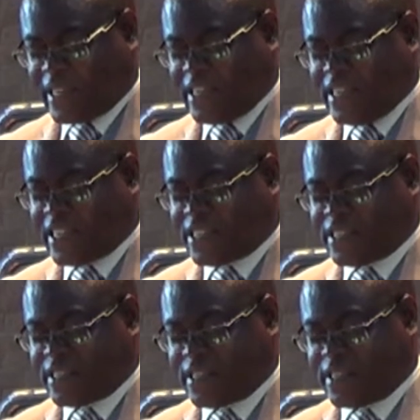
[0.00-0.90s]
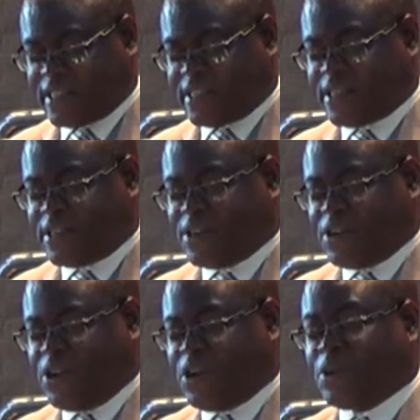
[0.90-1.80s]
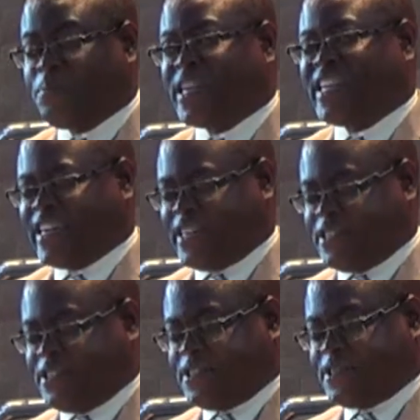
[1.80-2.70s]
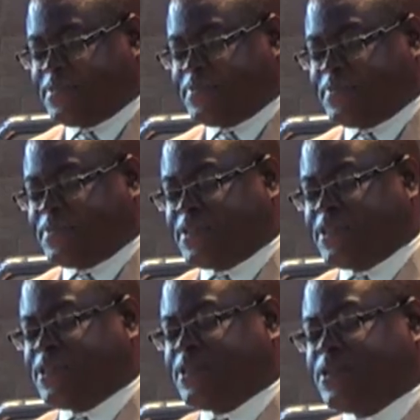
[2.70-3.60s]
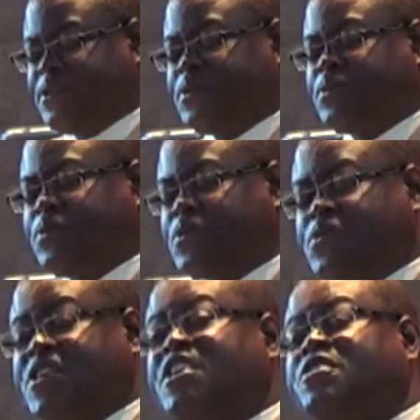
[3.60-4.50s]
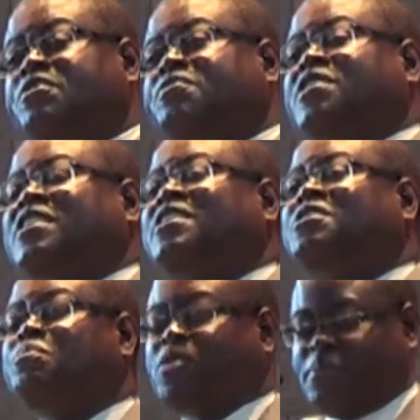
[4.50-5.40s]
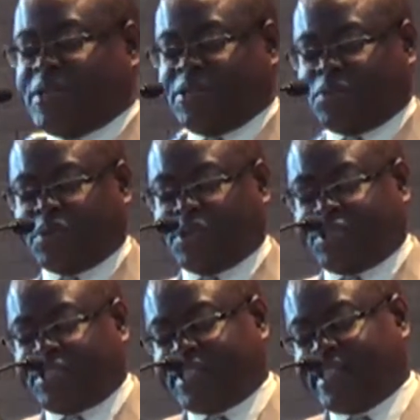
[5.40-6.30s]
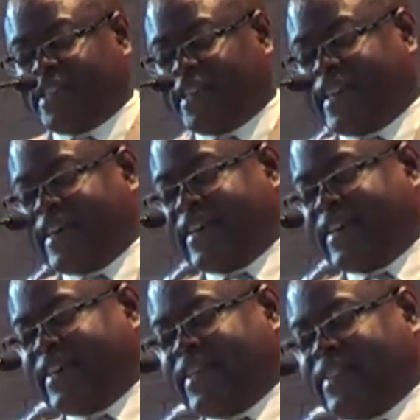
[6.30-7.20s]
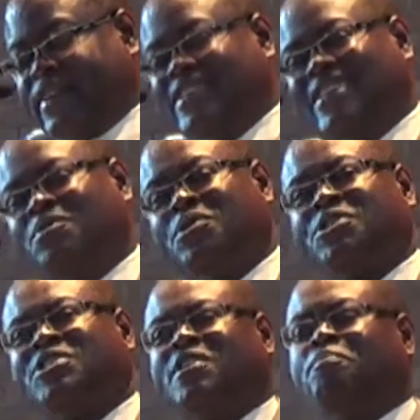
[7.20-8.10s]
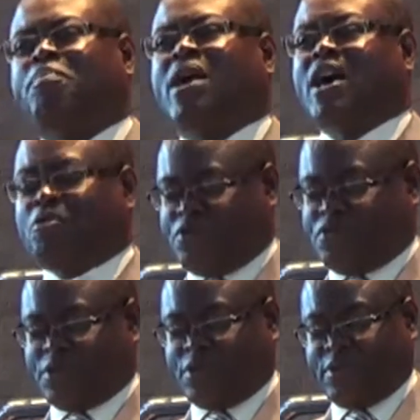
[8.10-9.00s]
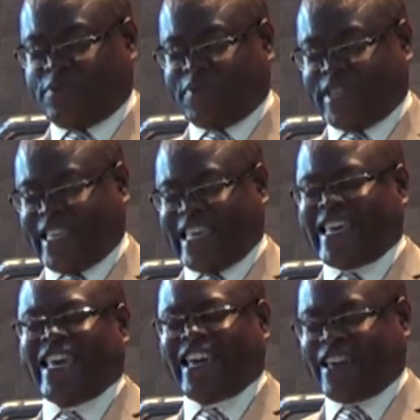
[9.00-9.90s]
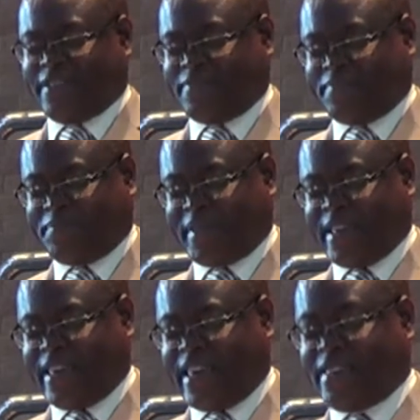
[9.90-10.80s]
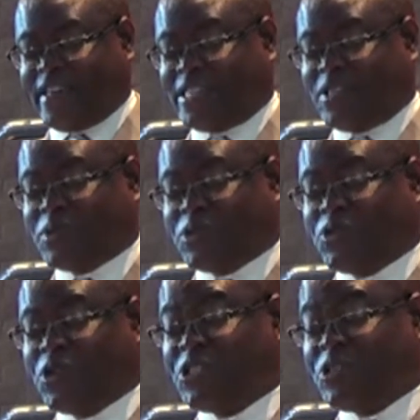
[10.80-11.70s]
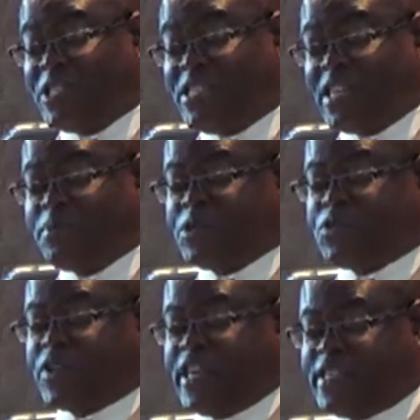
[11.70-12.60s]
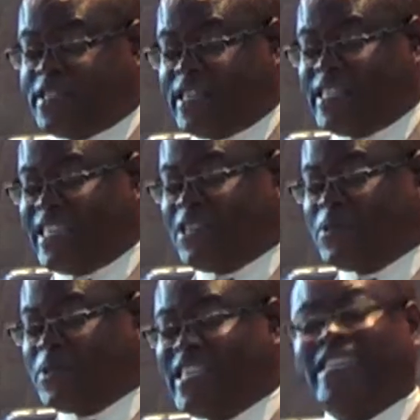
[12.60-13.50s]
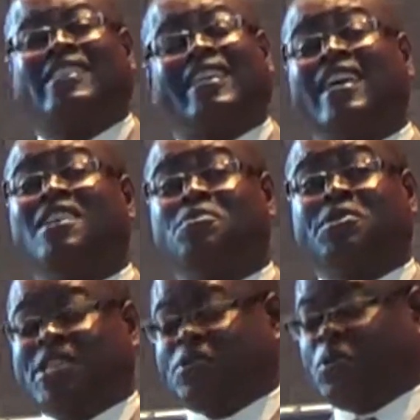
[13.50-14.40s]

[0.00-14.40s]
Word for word: And yet, all Ben Hadad could think of at that moment was that he was a powerful king and that he was going to demonstrate that he could get anyone he